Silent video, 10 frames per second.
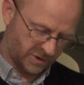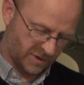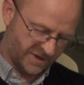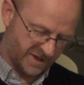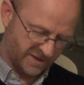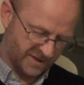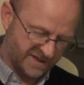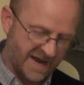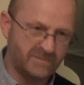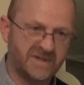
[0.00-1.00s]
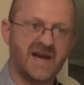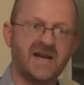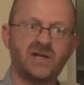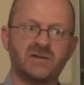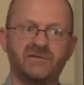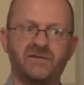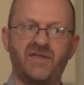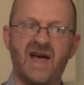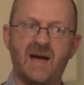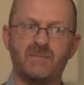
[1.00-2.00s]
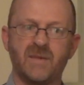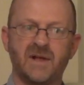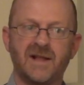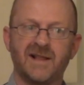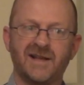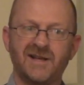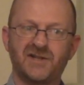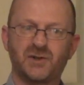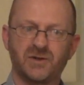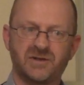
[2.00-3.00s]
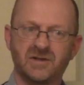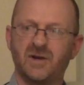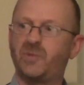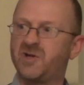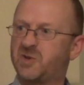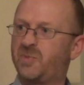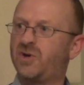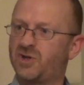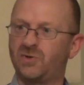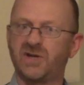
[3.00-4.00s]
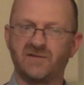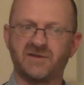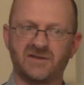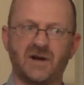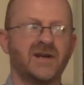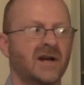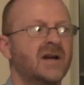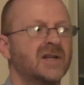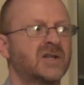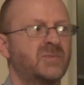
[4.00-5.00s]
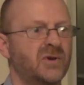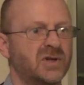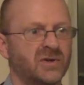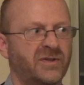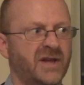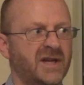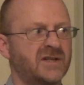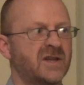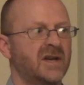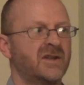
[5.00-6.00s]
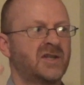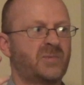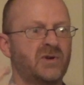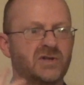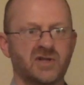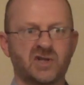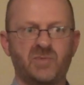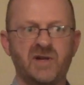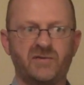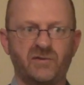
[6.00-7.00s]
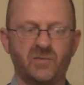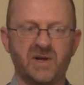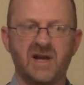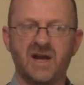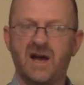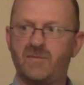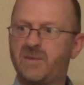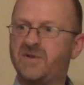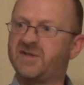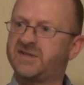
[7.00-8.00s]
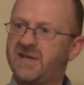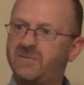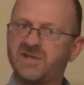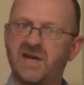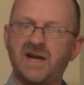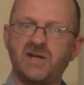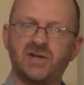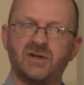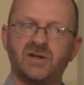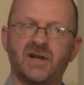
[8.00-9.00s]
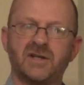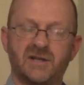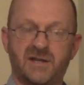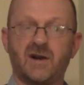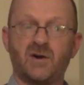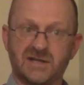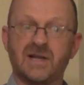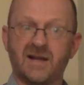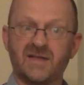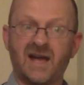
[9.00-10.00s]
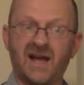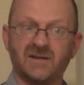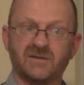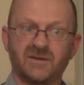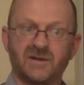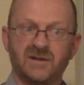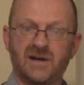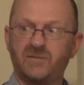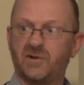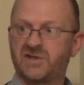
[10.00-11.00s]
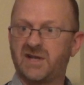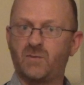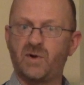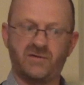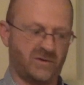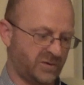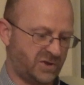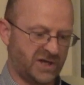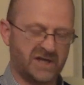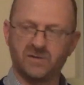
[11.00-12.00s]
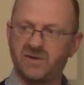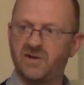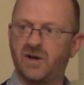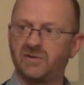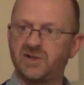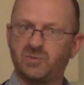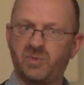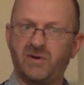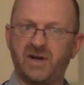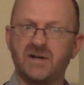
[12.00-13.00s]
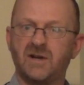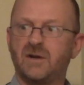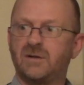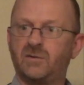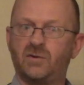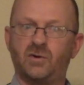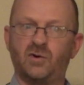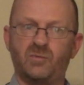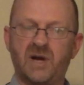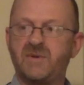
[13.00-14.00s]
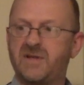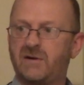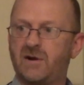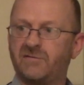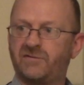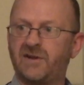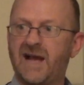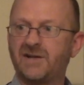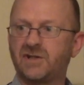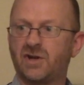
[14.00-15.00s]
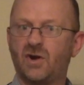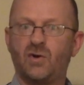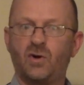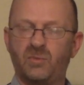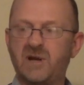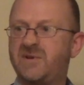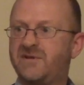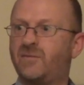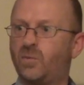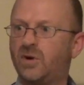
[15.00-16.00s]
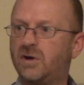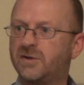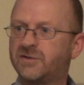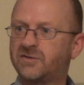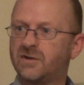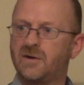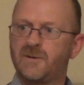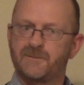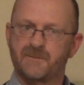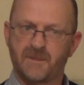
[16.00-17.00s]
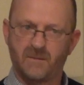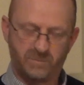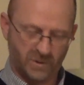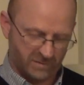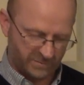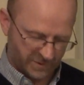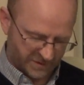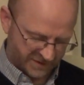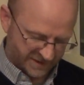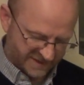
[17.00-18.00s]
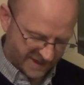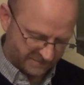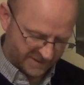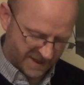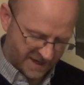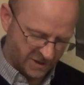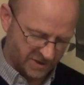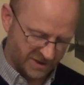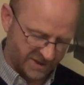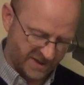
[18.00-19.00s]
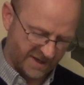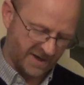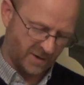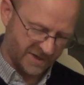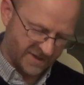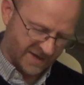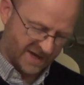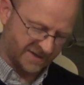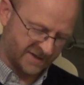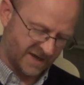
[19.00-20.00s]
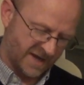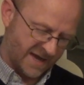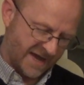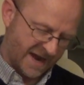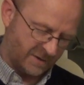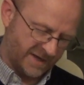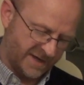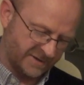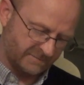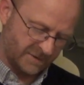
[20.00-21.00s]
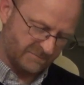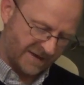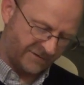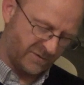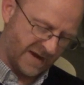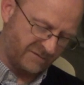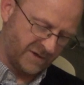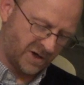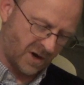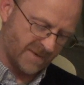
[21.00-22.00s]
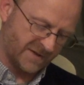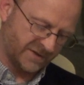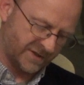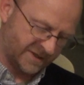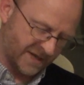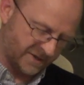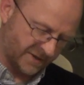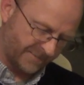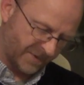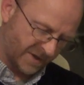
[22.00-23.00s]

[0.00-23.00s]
I think the temptation for them is to interpret spiritual gifts and say, oh yeah, spiritual things, Spirit's going to speak through me. And maybe there's a temptation to think, oh, it's like that. Now, I'm not saying whether it was genuinely the Holy Spirit or maybe their own flesh or maybe even worse, but there's a temptation to think, oh yeah, that's how it is. And Matthew Henry comments, he says,